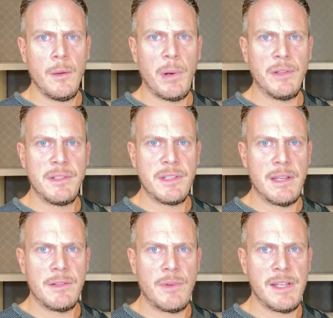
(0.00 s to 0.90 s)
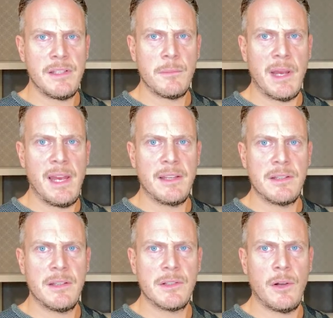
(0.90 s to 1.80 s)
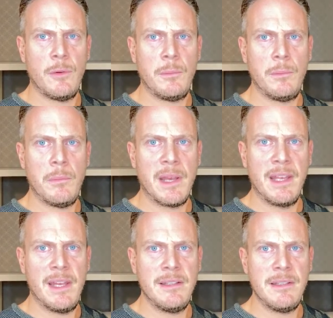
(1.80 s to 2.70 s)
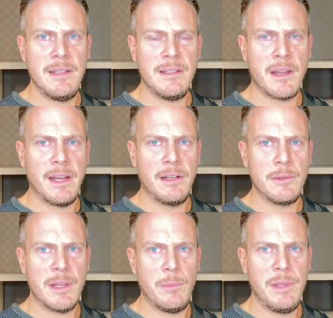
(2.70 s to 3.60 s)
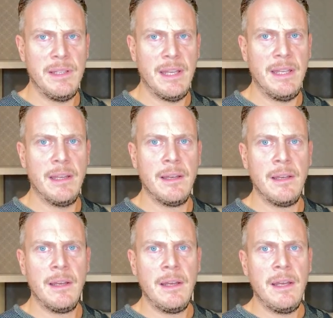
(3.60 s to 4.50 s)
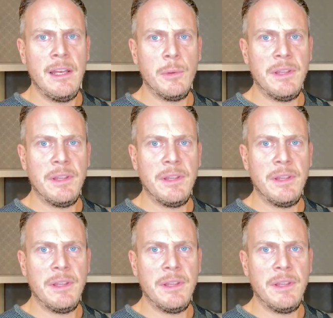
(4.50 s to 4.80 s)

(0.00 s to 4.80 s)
Pod says, Rich, my ex has told my kids he's diagnosed NPD. He would